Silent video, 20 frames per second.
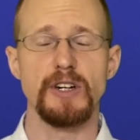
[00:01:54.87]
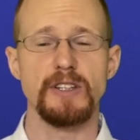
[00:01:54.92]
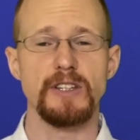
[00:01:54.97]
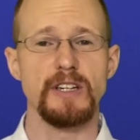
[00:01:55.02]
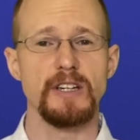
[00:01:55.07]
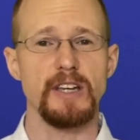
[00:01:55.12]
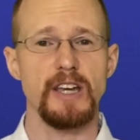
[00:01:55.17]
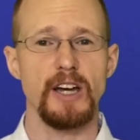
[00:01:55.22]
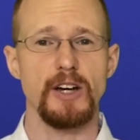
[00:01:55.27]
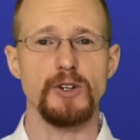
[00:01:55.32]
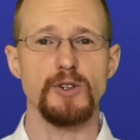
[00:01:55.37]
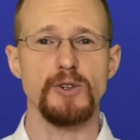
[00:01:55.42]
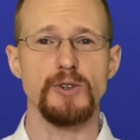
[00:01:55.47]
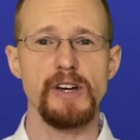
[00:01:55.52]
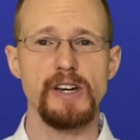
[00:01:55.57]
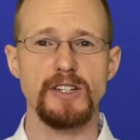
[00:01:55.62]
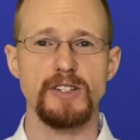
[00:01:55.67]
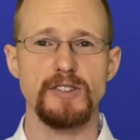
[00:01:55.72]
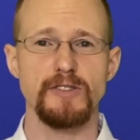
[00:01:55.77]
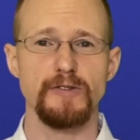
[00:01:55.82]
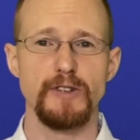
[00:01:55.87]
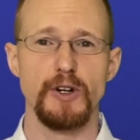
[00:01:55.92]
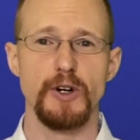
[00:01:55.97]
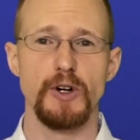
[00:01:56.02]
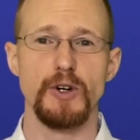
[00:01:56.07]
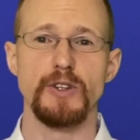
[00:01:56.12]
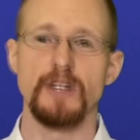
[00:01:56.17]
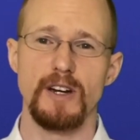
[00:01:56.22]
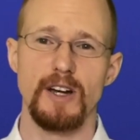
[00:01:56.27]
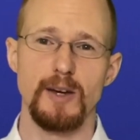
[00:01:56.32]
during the account creation
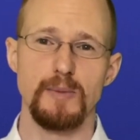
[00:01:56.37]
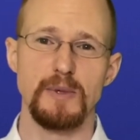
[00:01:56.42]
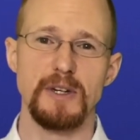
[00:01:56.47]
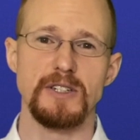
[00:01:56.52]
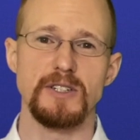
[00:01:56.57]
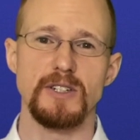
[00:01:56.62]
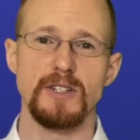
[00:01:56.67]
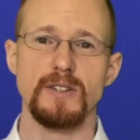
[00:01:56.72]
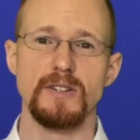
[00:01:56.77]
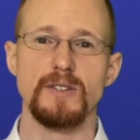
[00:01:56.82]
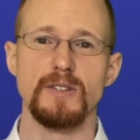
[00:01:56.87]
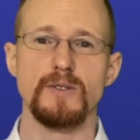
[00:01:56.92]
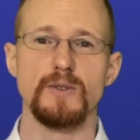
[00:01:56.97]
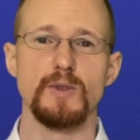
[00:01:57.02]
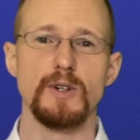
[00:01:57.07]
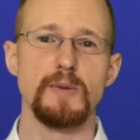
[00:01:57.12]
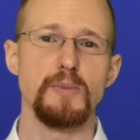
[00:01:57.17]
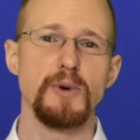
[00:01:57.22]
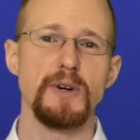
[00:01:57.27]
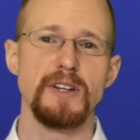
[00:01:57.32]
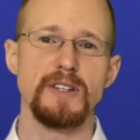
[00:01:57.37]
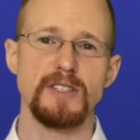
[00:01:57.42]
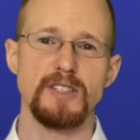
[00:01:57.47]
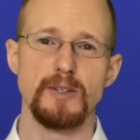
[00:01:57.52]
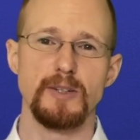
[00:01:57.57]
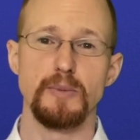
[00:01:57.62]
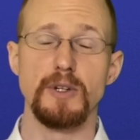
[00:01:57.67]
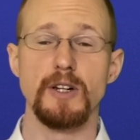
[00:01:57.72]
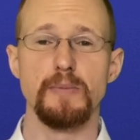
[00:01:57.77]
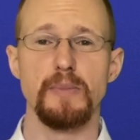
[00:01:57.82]
flow that I mentioned, we
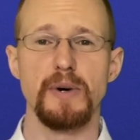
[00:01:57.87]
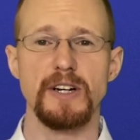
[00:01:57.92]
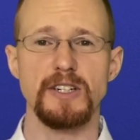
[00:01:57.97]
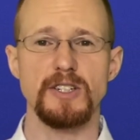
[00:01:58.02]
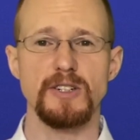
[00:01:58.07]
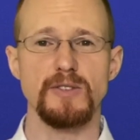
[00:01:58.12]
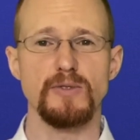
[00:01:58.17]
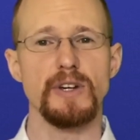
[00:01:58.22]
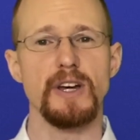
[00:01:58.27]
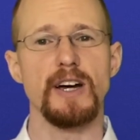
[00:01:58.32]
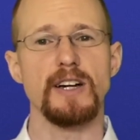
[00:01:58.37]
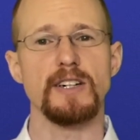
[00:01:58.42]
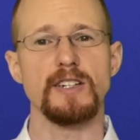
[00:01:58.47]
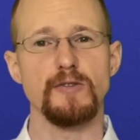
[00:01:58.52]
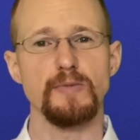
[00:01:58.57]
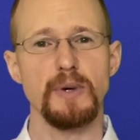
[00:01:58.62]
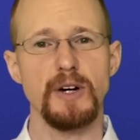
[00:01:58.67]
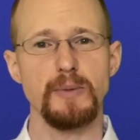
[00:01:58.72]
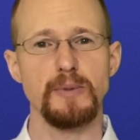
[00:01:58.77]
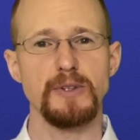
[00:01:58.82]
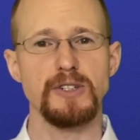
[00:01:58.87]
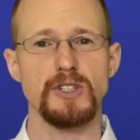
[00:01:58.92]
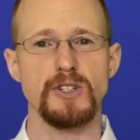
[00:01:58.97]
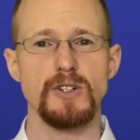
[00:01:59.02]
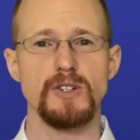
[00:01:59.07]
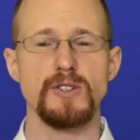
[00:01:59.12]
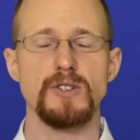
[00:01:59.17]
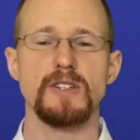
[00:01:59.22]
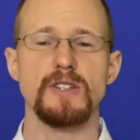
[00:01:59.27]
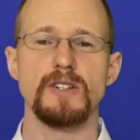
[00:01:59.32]
pre-assemble a bunch of reactive
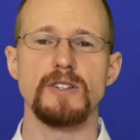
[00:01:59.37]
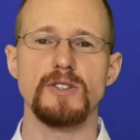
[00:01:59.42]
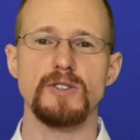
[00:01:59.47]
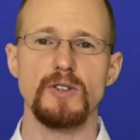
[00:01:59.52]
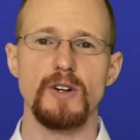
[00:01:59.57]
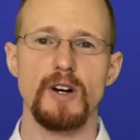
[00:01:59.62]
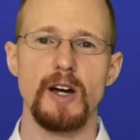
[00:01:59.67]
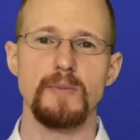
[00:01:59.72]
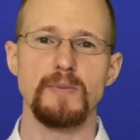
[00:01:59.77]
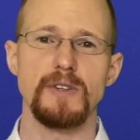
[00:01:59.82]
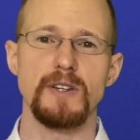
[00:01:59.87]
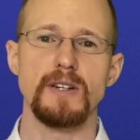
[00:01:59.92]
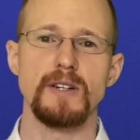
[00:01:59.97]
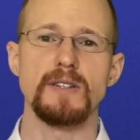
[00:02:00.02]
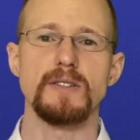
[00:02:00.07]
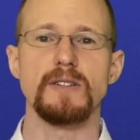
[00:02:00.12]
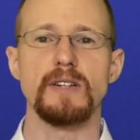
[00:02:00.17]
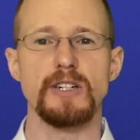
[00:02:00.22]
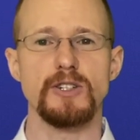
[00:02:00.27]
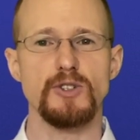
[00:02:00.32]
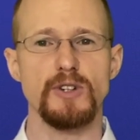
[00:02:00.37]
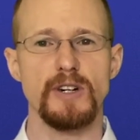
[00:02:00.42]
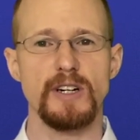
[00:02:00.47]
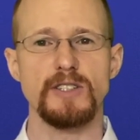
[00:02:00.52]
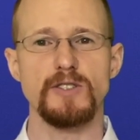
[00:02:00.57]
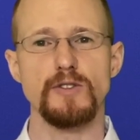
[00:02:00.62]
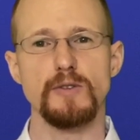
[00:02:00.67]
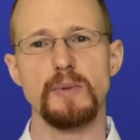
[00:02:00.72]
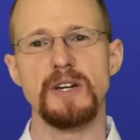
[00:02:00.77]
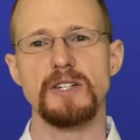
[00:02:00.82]
publishers that describe things like
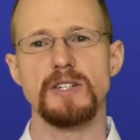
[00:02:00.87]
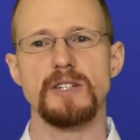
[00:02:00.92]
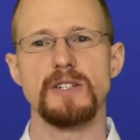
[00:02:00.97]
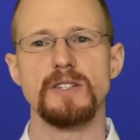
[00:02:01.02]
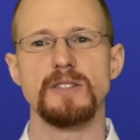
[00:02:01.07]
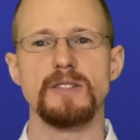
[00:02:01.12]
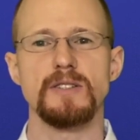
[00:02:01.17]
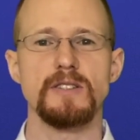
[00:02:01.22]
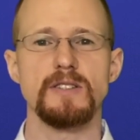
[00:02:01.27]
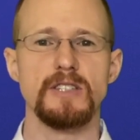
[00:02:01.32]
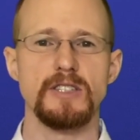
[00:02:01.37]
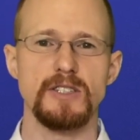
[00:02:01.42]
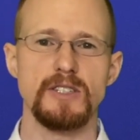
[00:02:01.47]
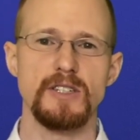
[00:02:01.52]
transformations,